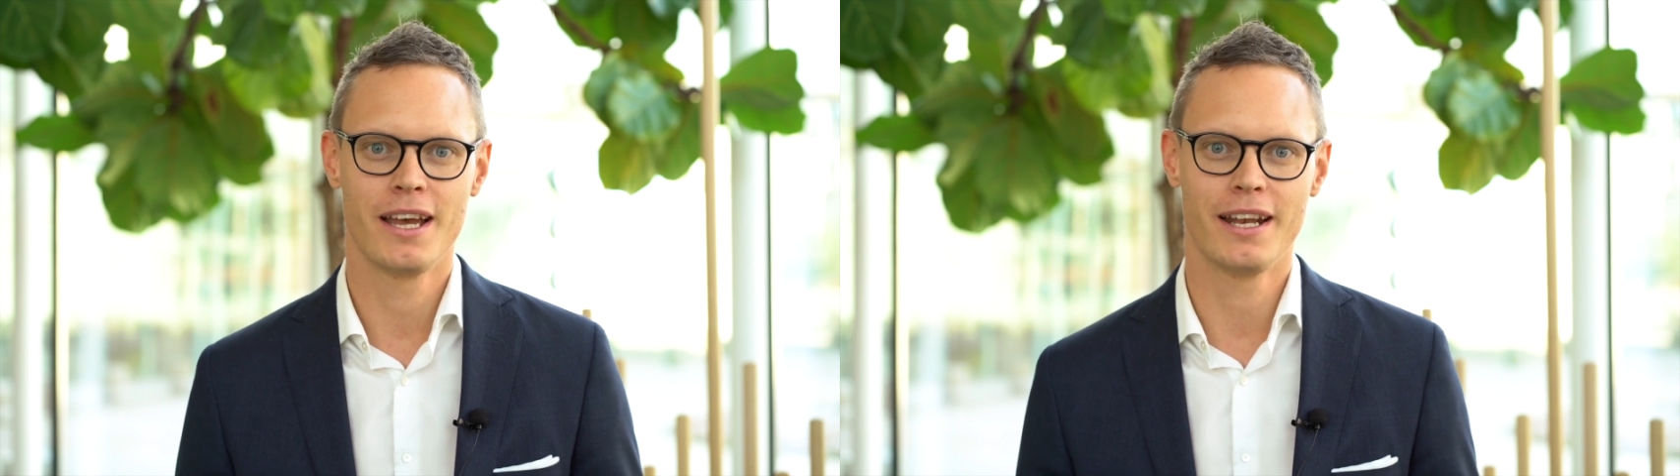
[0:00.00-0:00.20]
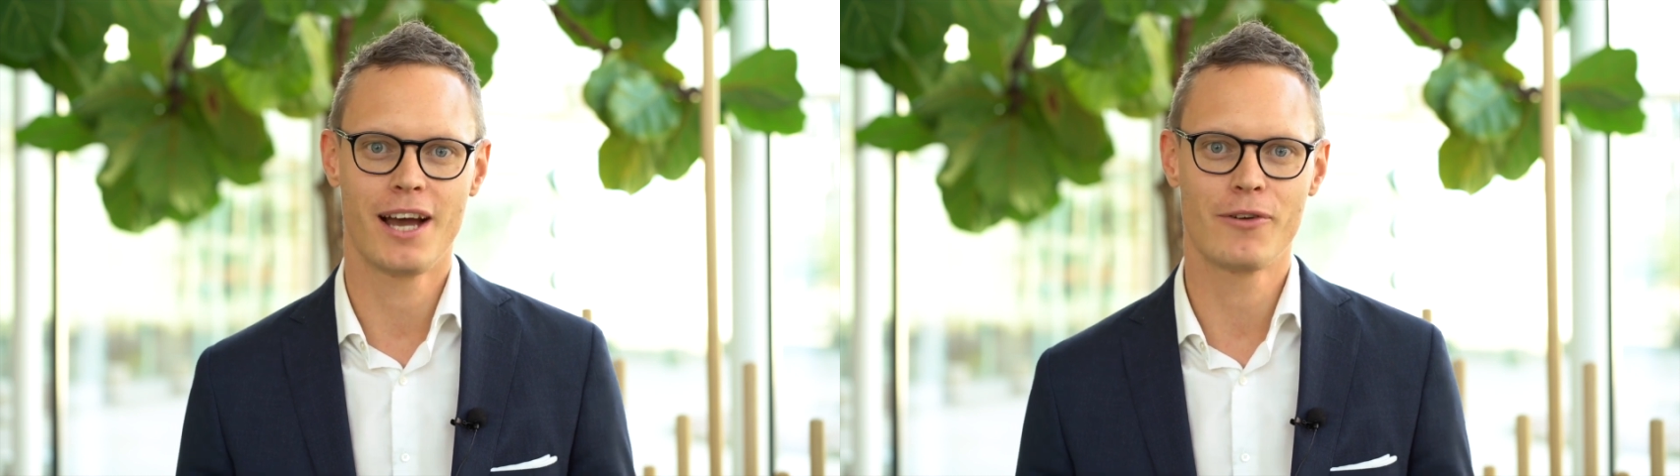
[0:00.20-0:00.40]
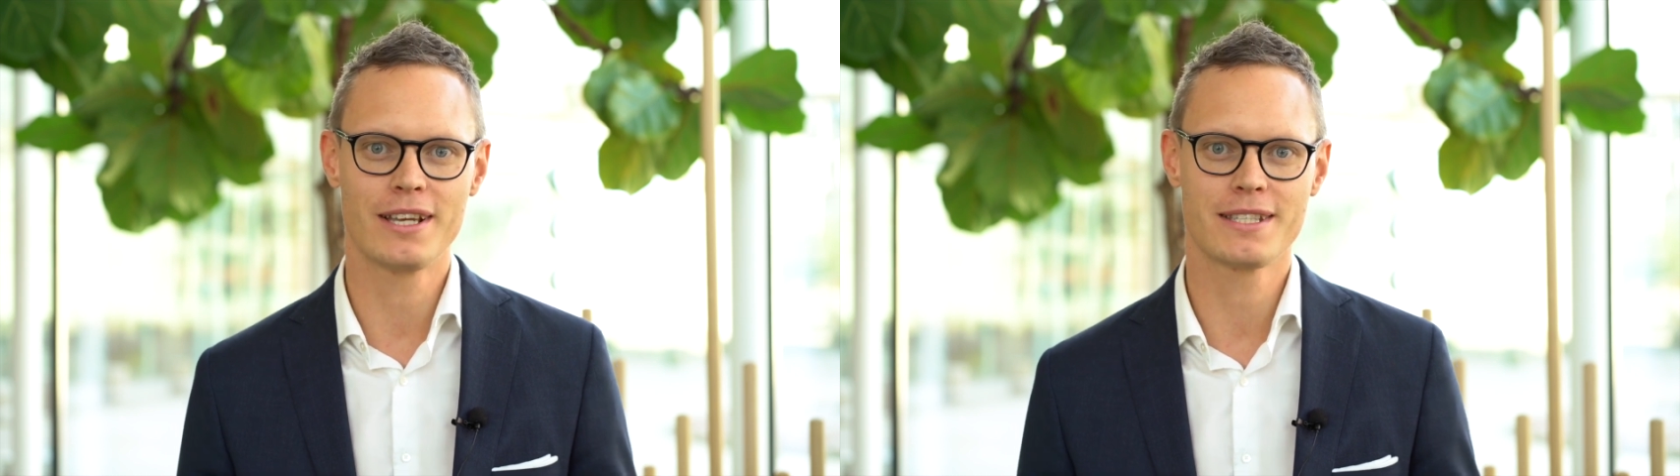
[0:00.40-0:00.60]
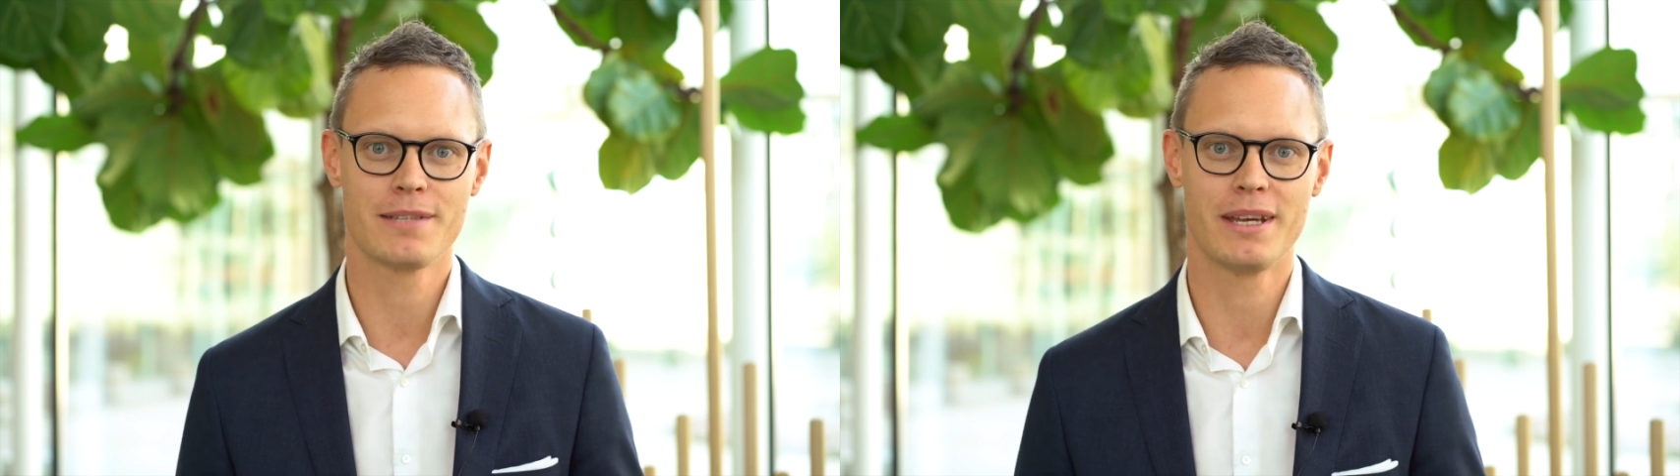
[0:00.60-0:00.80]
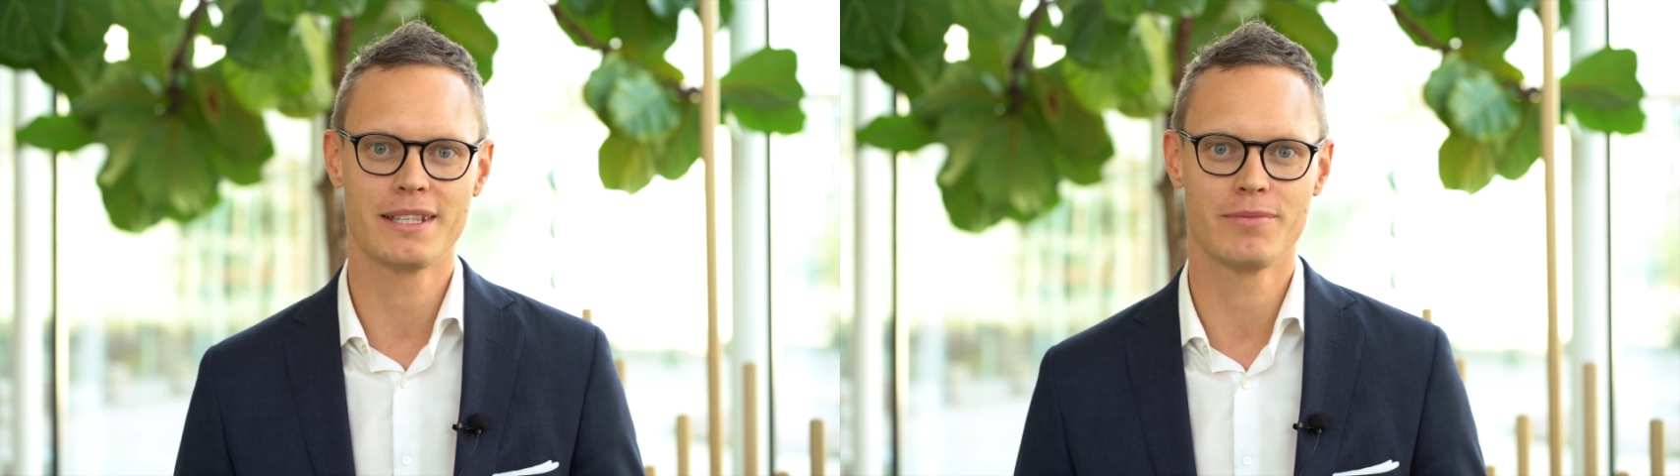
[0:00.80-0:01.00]
In our
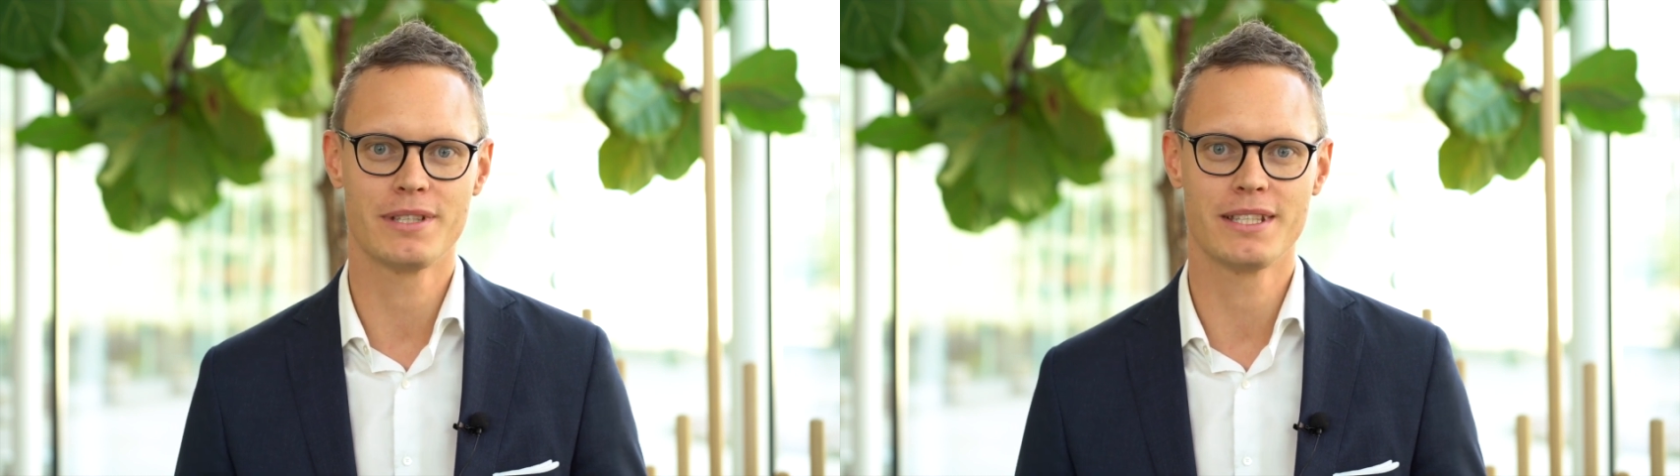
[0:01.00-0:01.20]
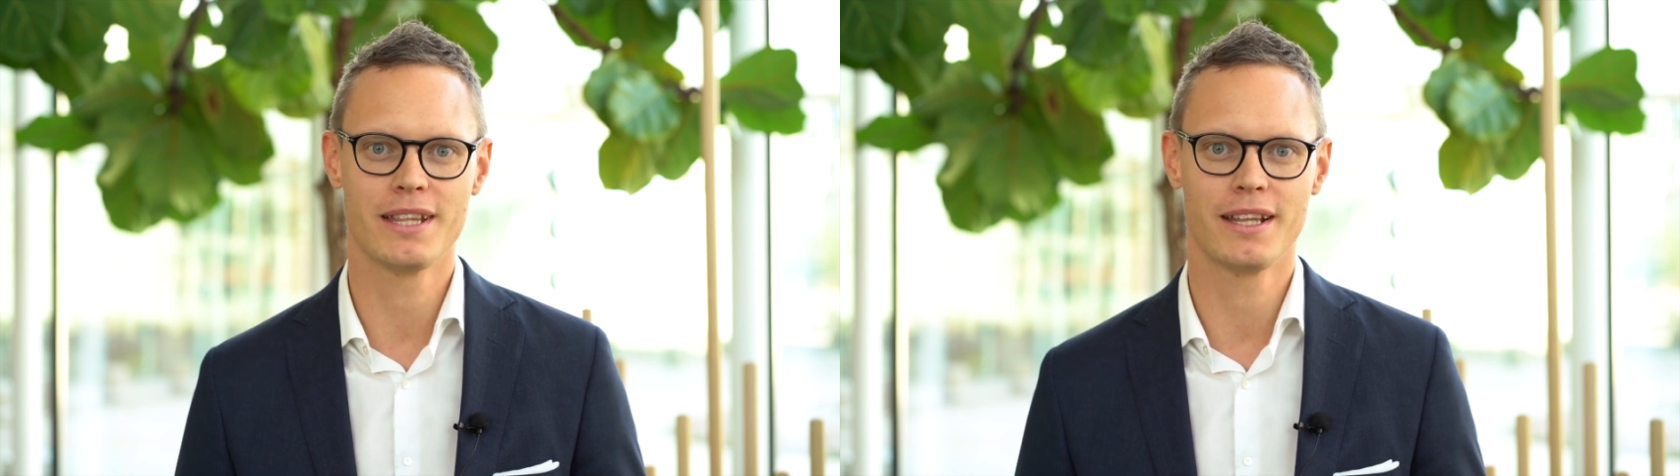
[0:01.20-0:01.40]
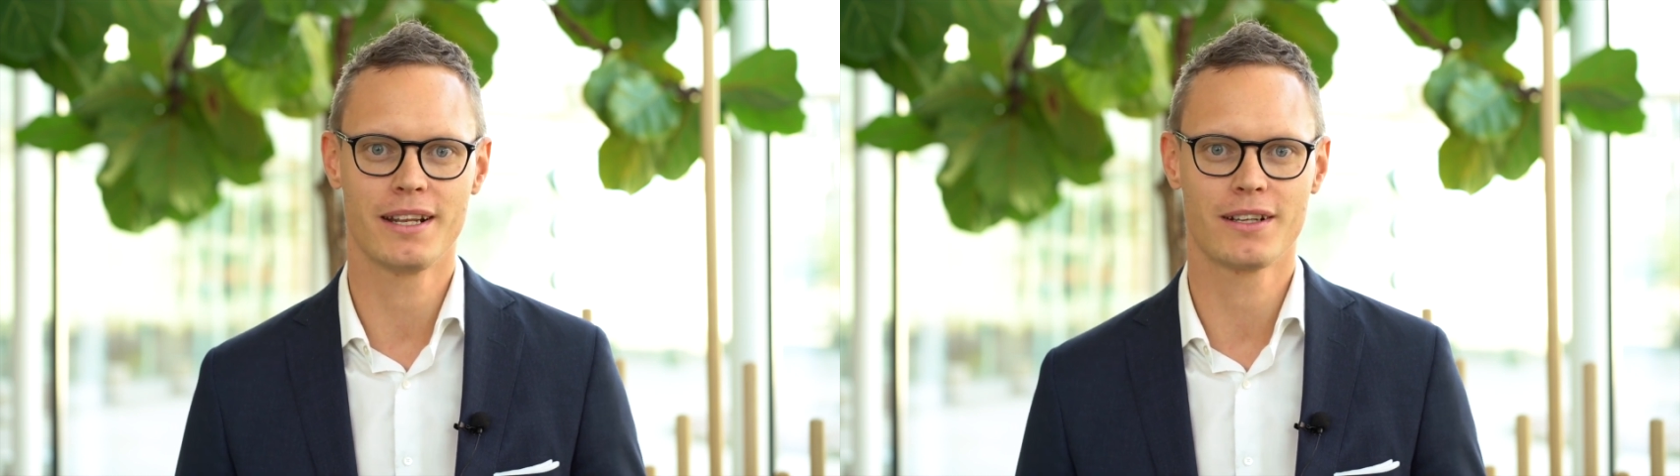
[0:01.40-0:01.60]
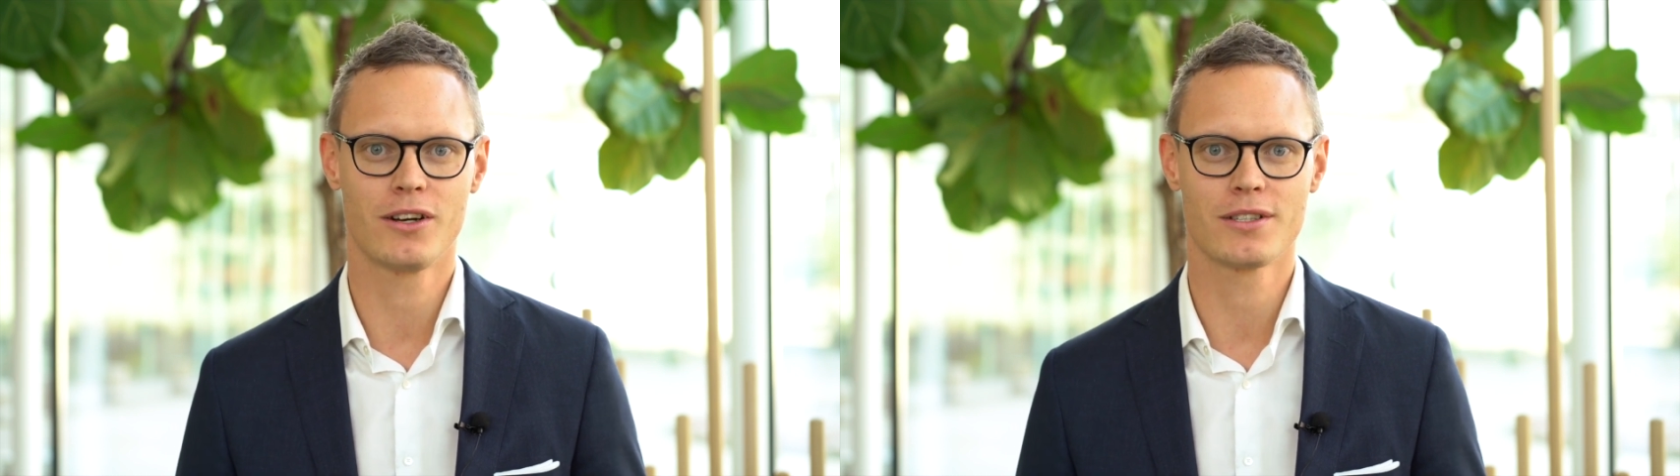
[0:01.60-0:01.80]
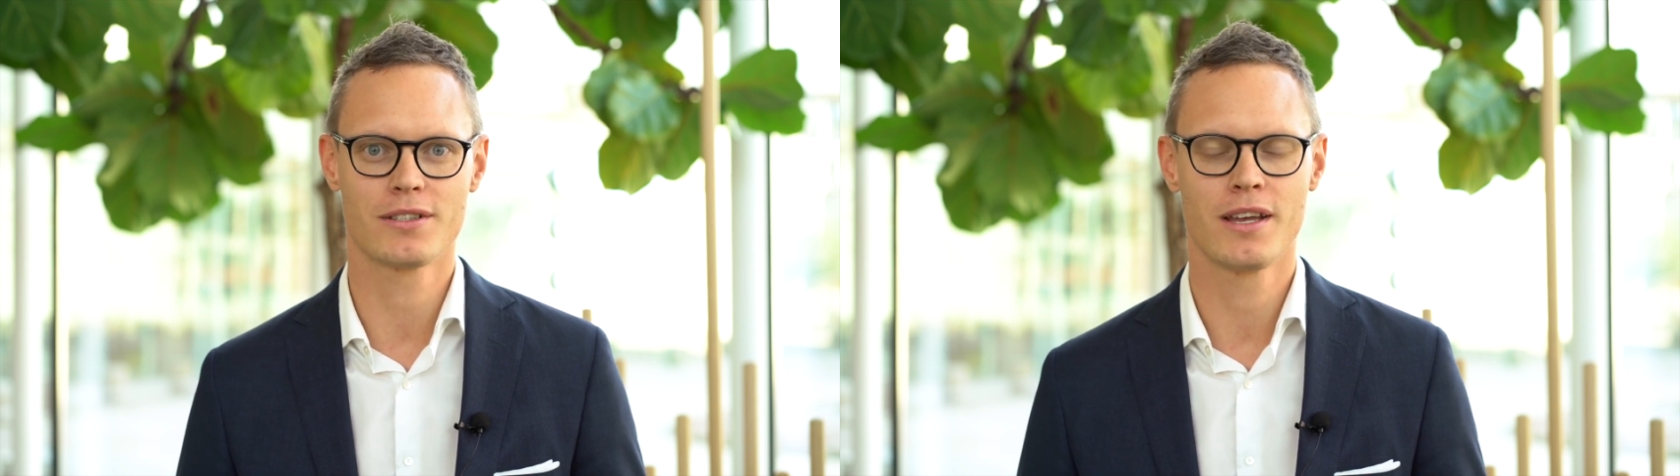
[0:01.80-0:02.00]
estimates, we see that it
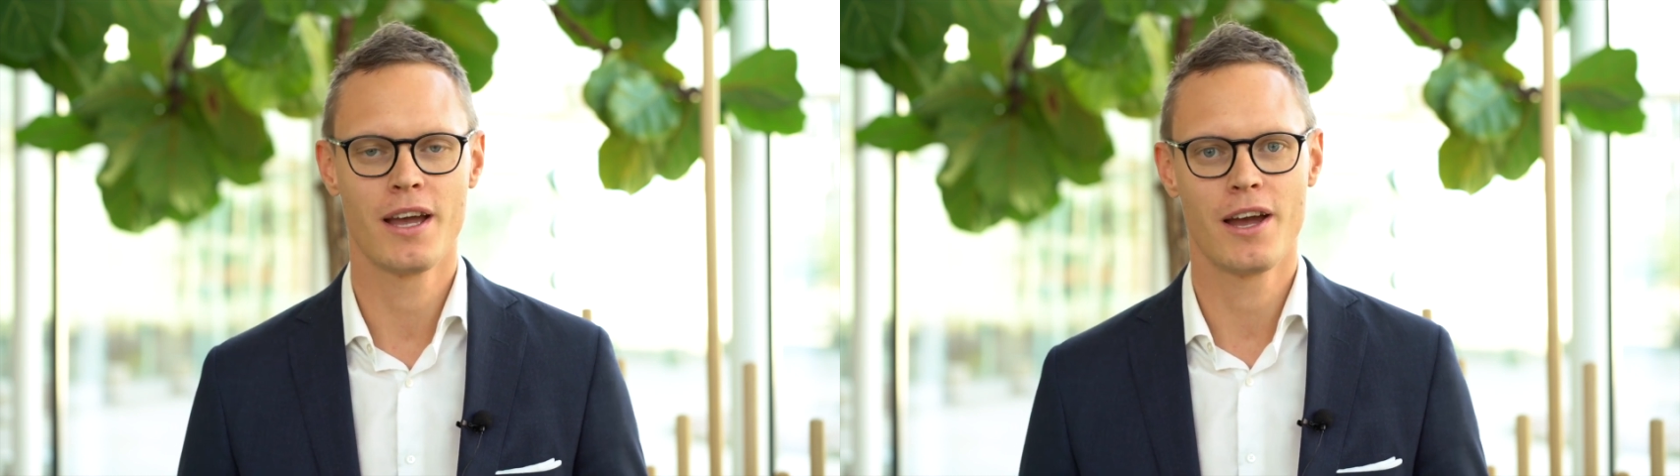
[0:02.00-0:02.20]
costs